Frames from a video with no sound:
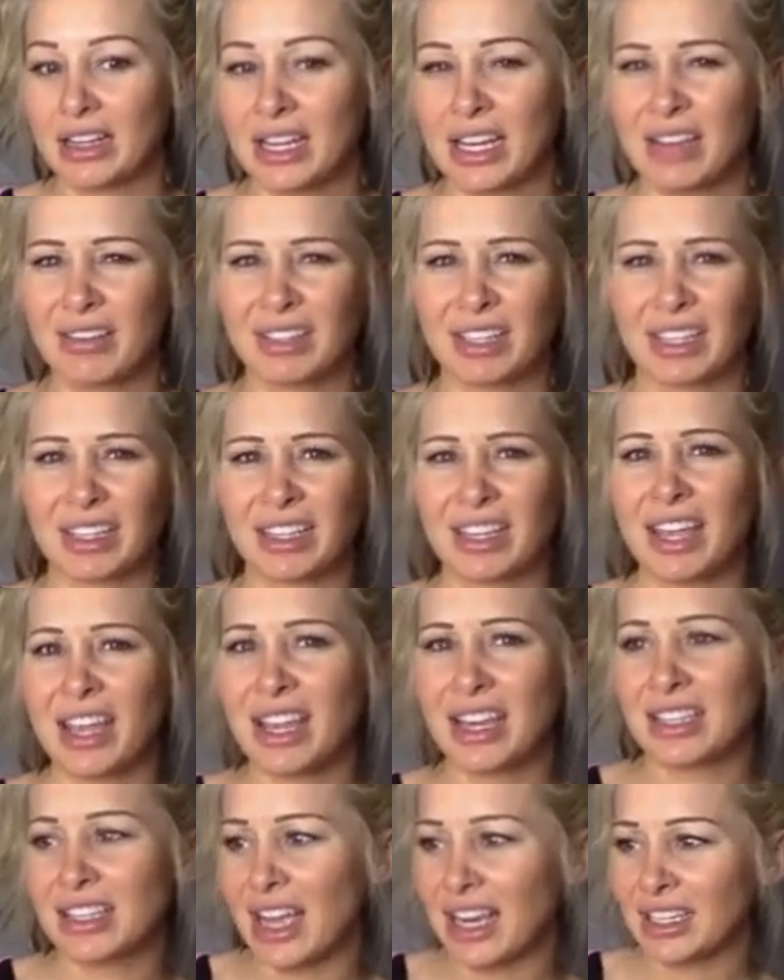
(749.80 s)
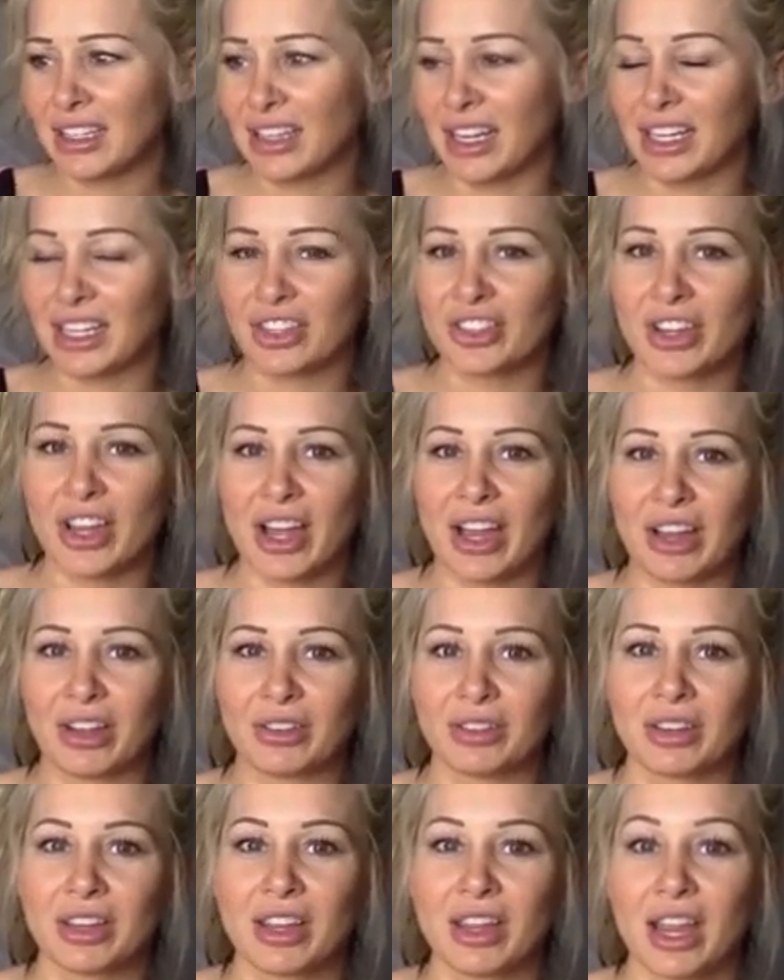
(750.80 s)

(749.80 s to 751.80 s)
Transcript: he was like, yeah, he's acting like a child.